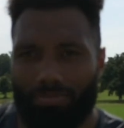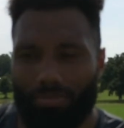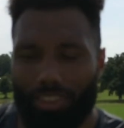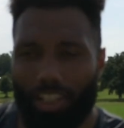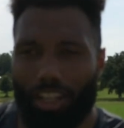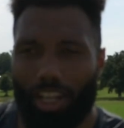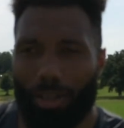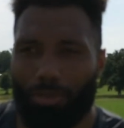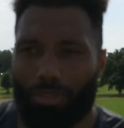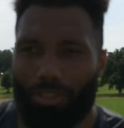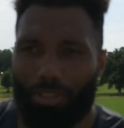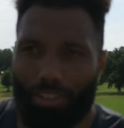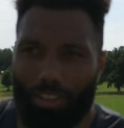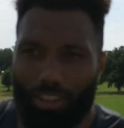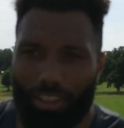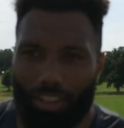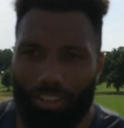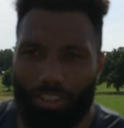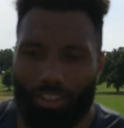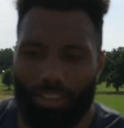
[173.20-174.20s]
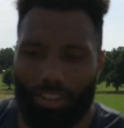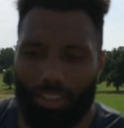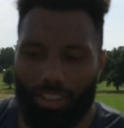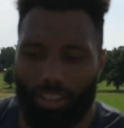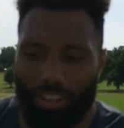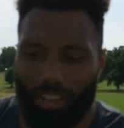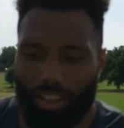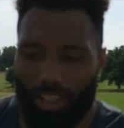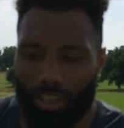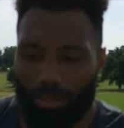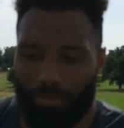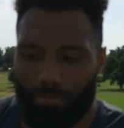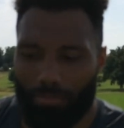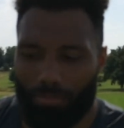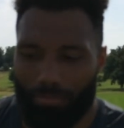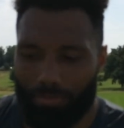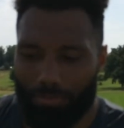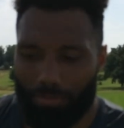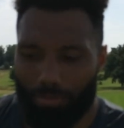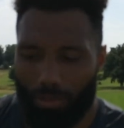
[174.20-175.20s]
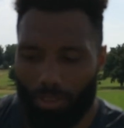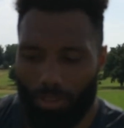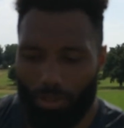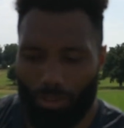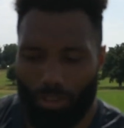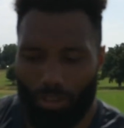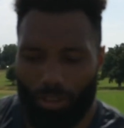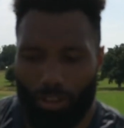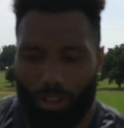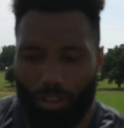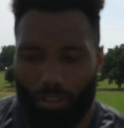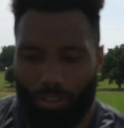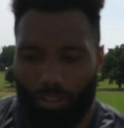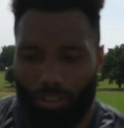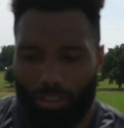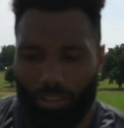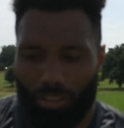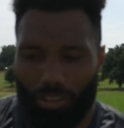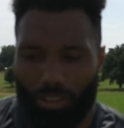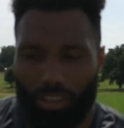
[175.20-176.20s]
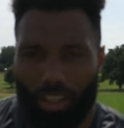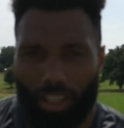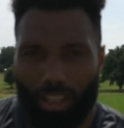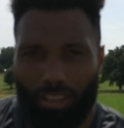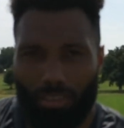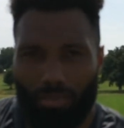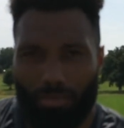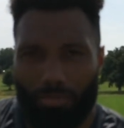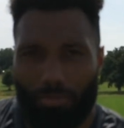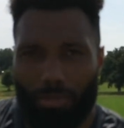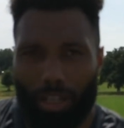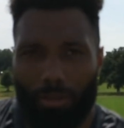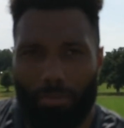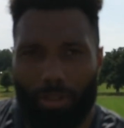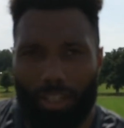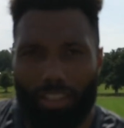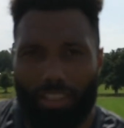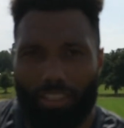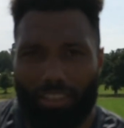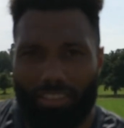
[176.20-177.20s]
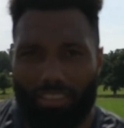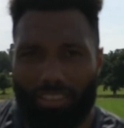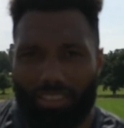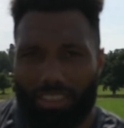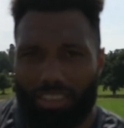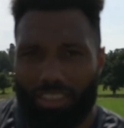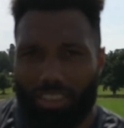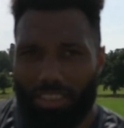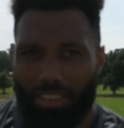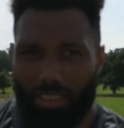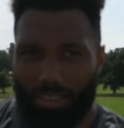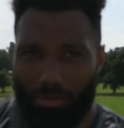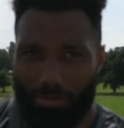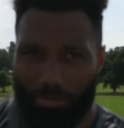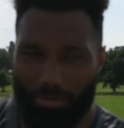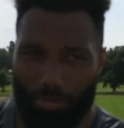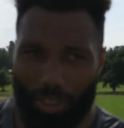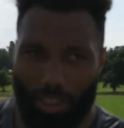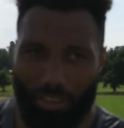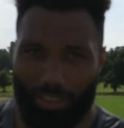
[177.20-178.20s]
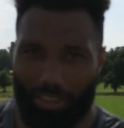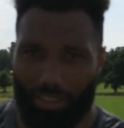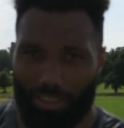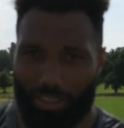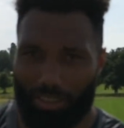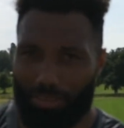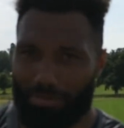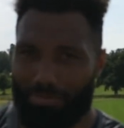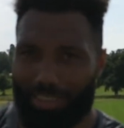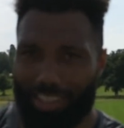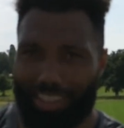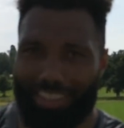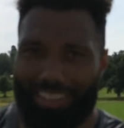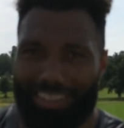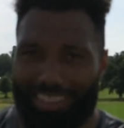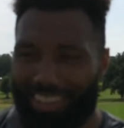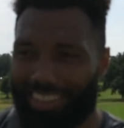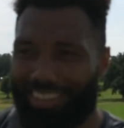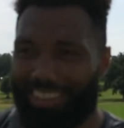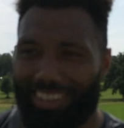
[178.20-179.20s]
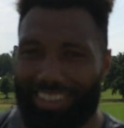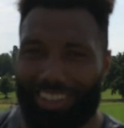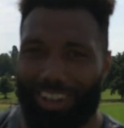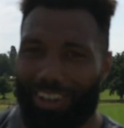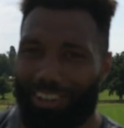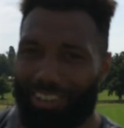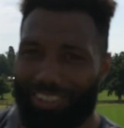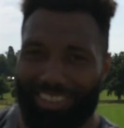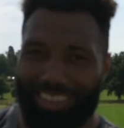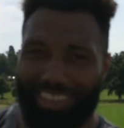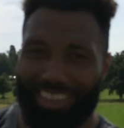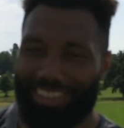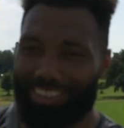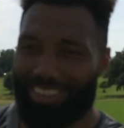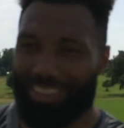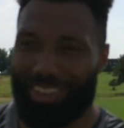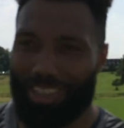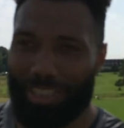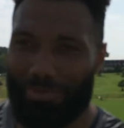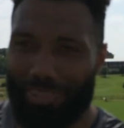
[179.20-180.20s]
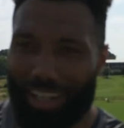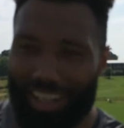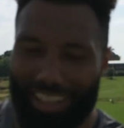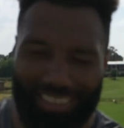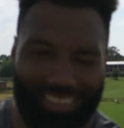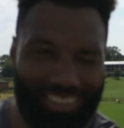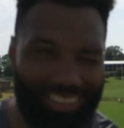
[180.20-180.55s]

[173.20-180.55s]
Yeah, absolutely. You know, you look at was it Hons and Balmain that basically just did the whole season on their back.